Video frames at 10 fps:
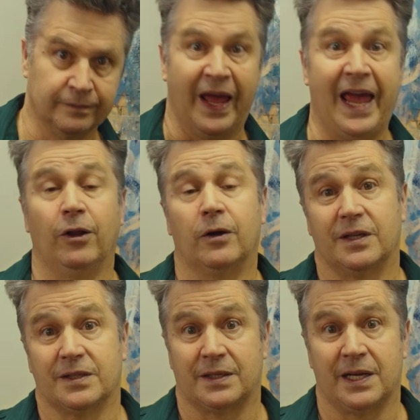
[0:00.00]
How long
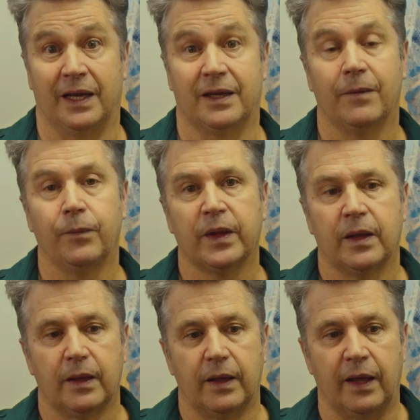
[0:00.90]
does it take?
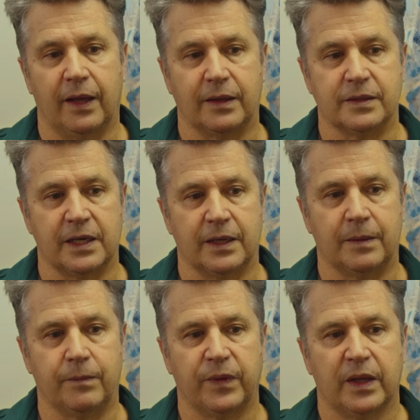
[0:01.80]
And
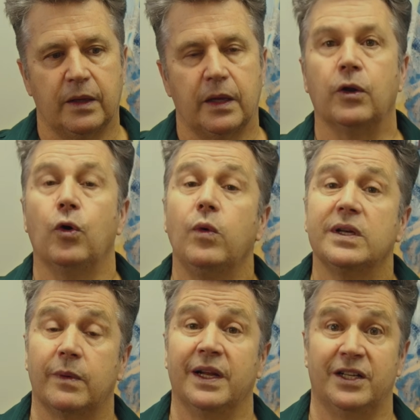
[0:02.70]
it
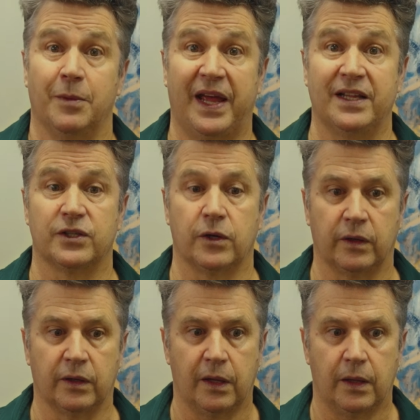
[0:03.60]
always really depends
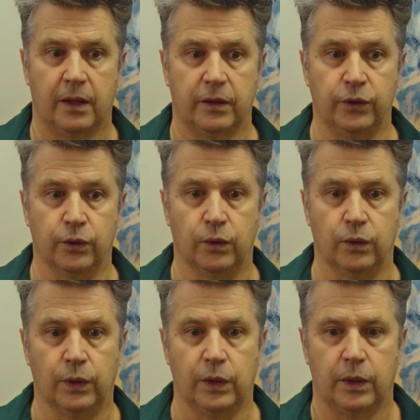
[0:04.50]
on
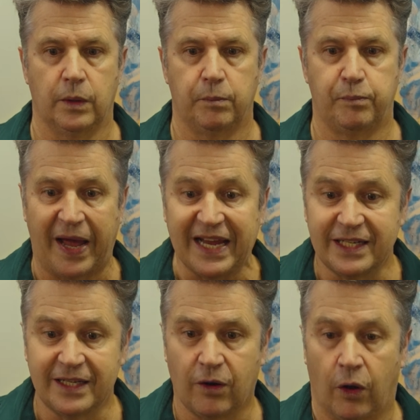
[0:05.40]
your
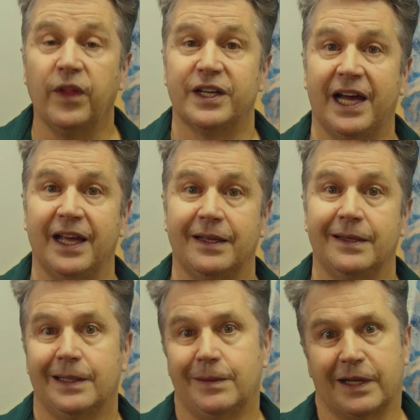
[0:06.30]
painting on the day,
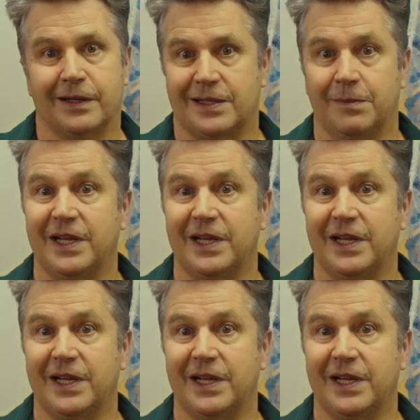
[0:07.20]
because some